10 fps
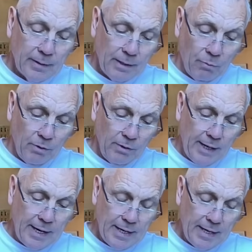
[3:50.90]
Now, what I'm
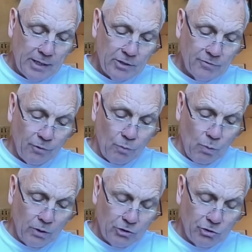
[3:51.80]
getting is, for
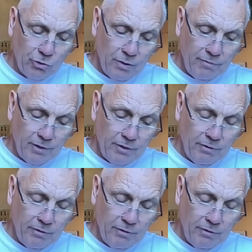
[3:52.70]
one or two of you,